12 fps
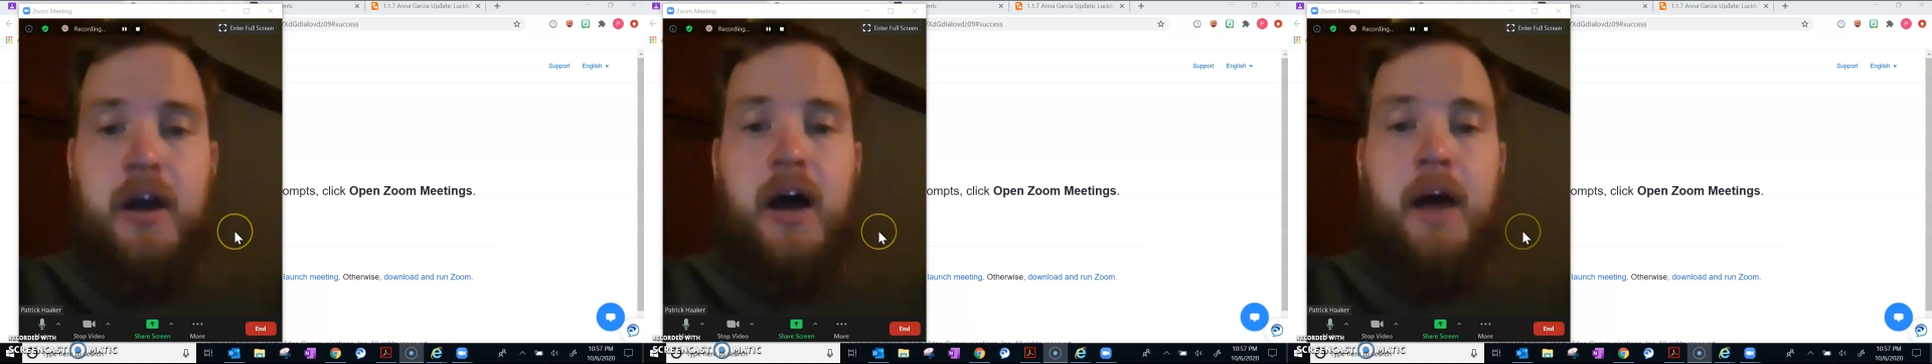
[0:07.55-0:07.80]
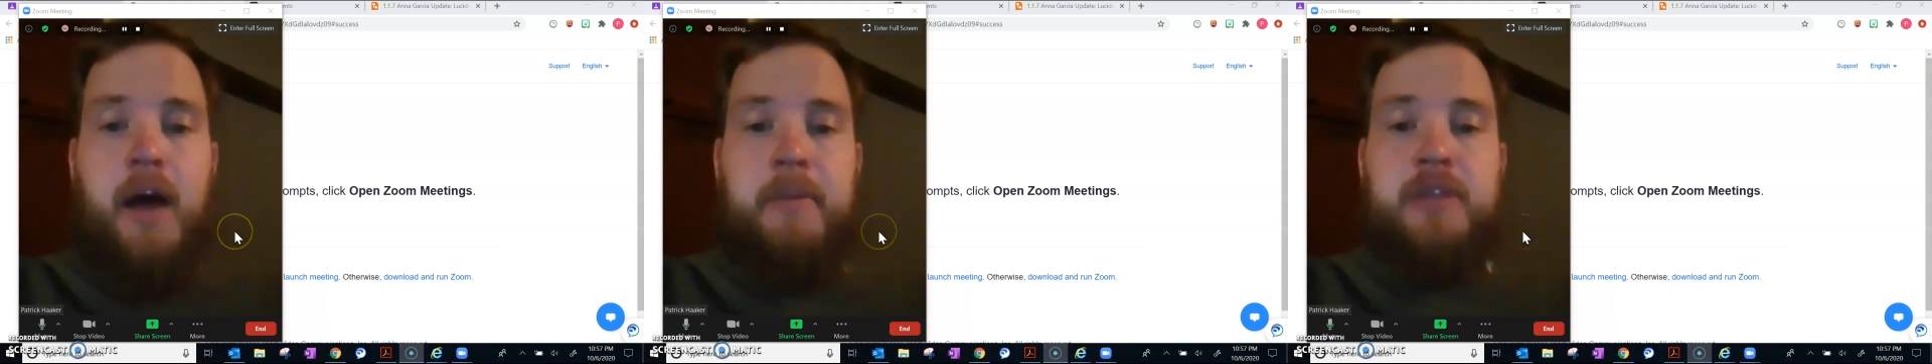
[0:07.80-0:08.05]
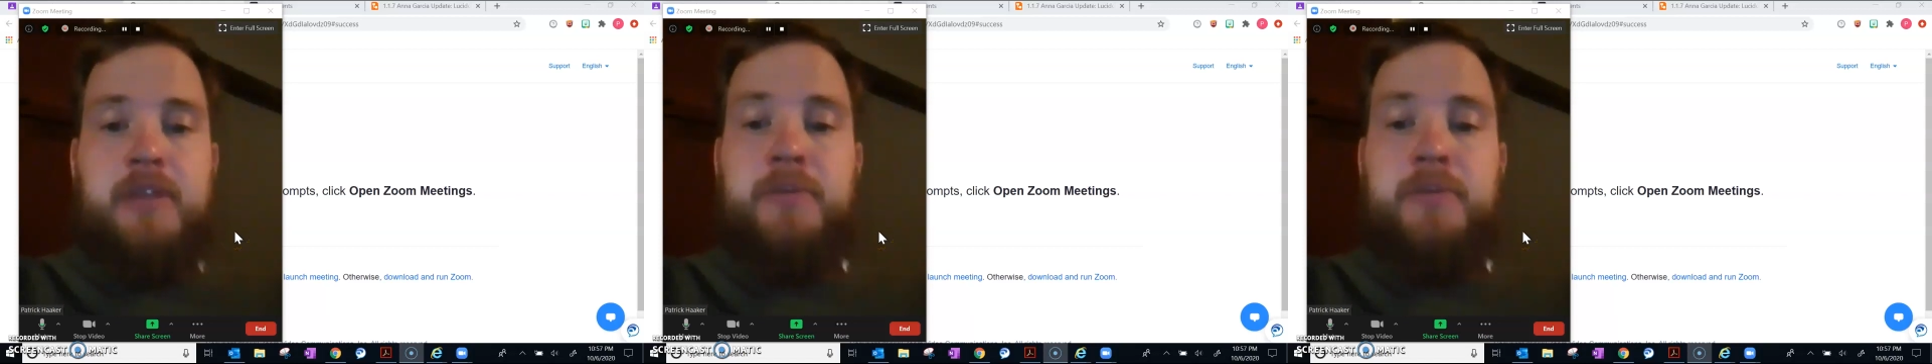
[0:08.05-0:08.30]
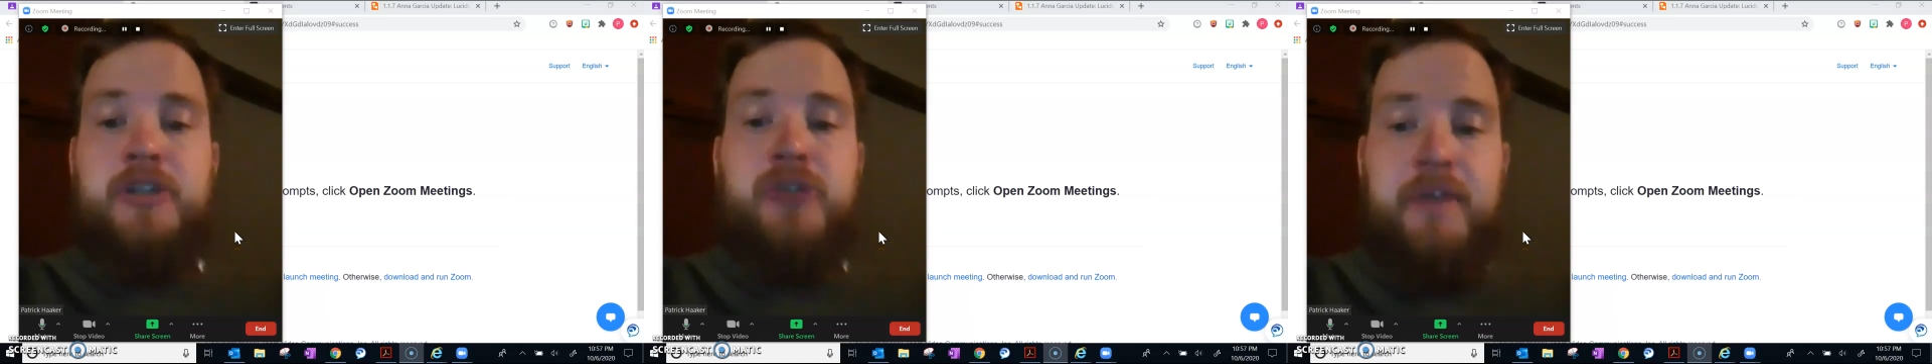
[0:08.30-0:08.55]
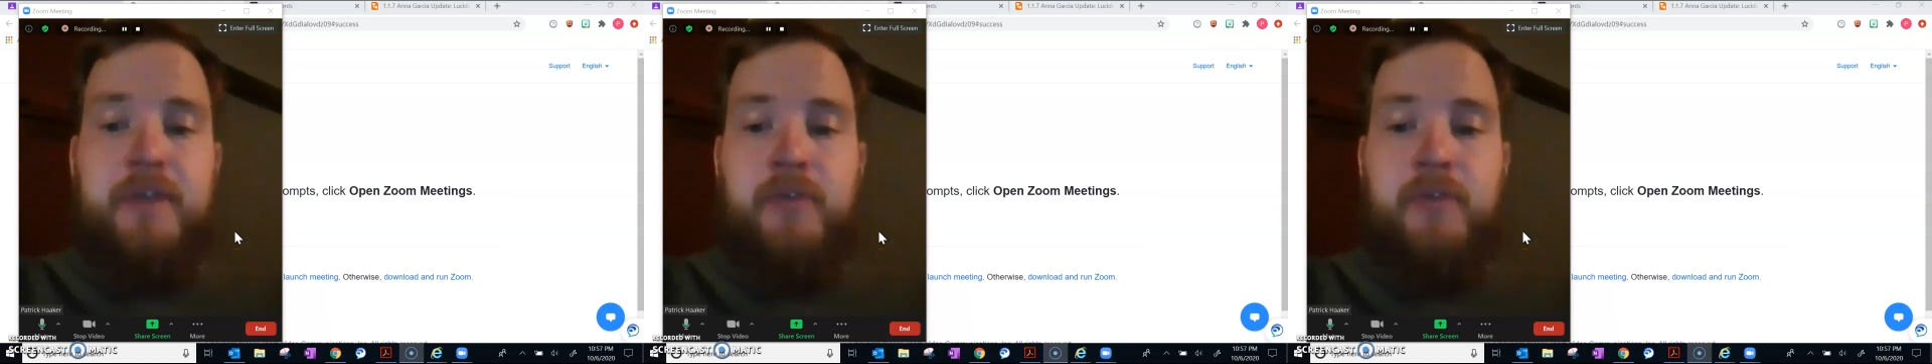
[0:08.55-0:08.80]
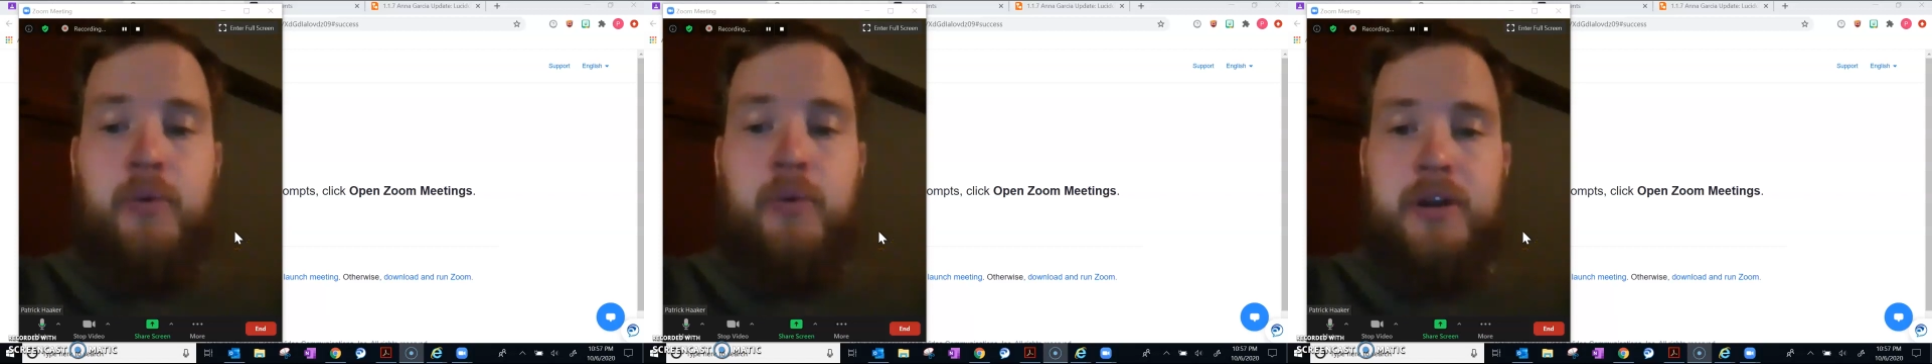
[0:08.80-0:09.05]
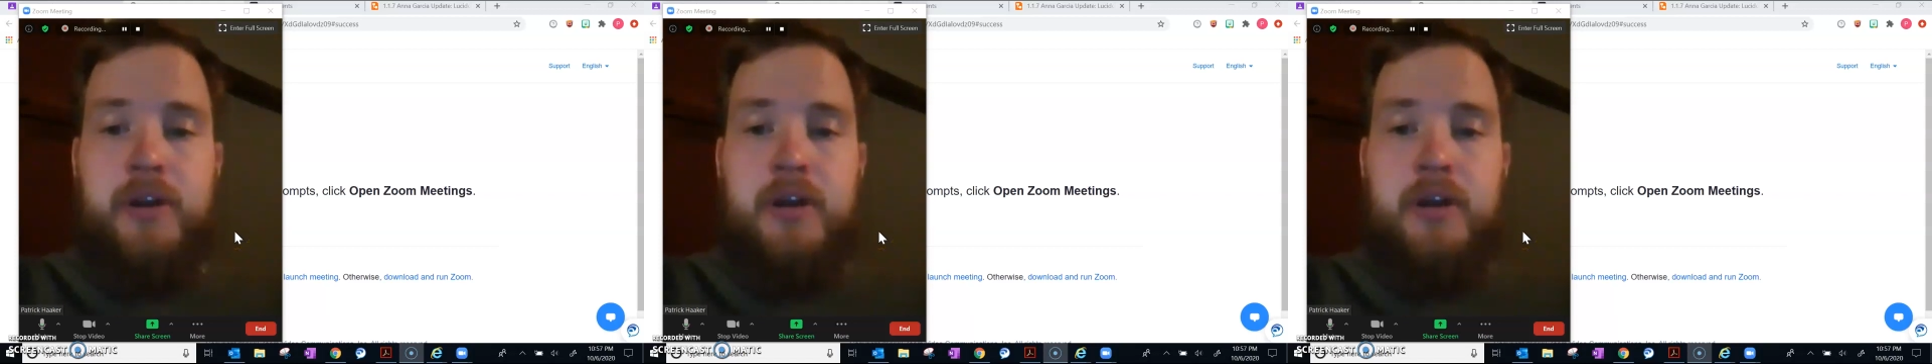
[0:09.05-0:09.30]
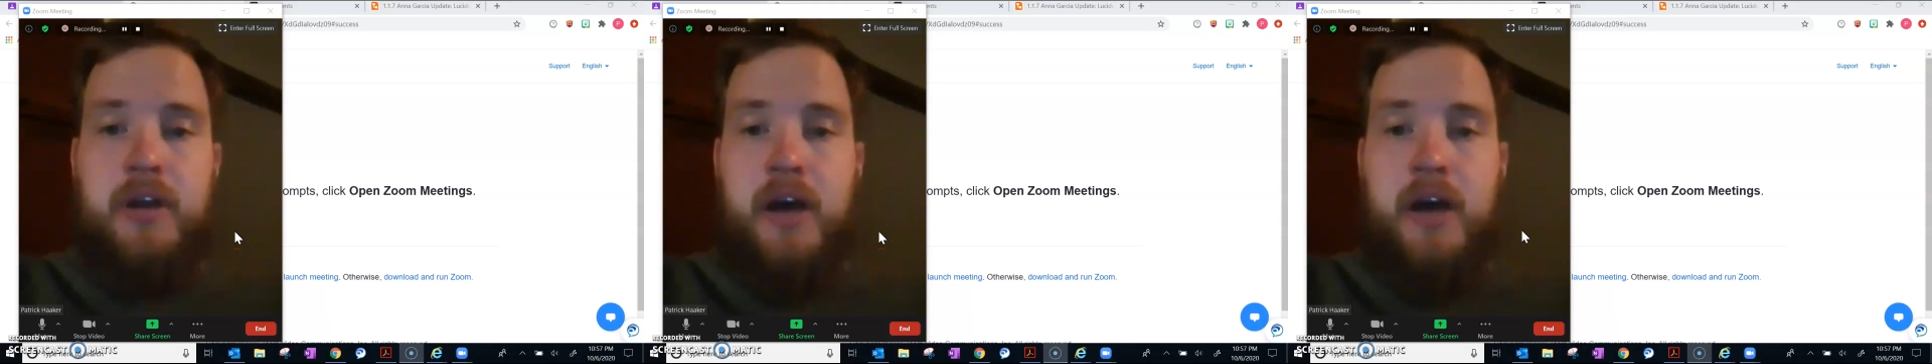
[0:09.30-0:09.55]
And it's pretty straightforward.
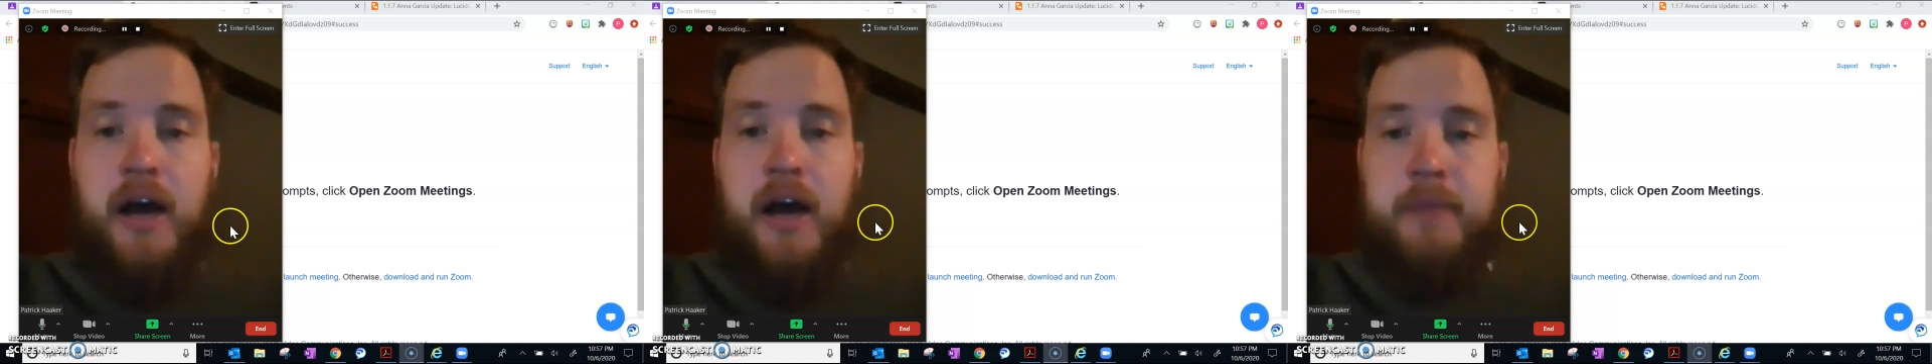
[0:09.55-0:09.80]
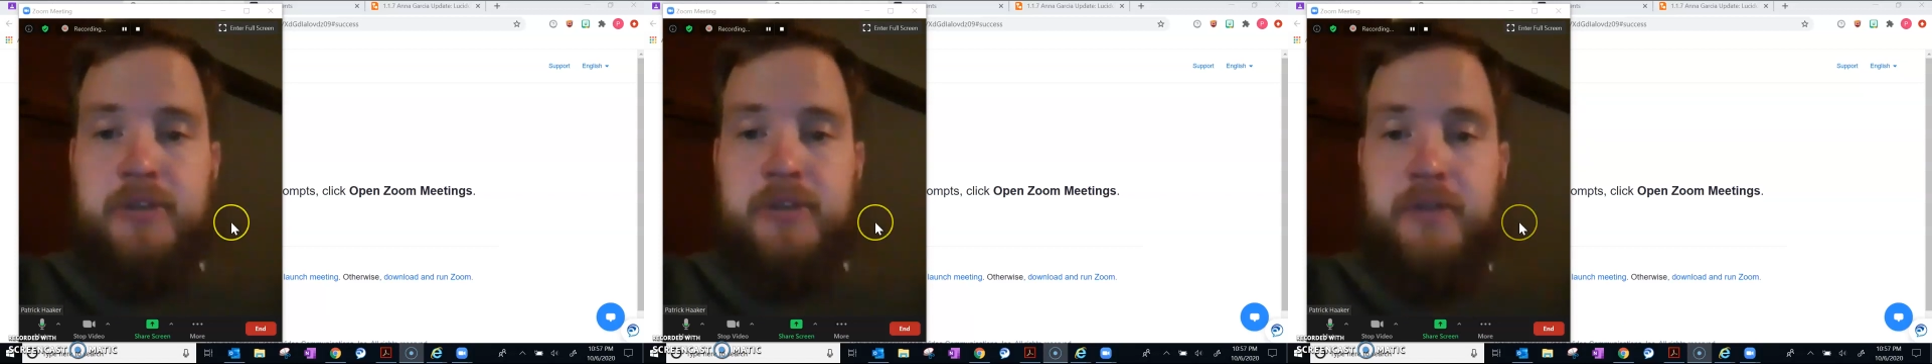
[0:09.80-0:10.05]
So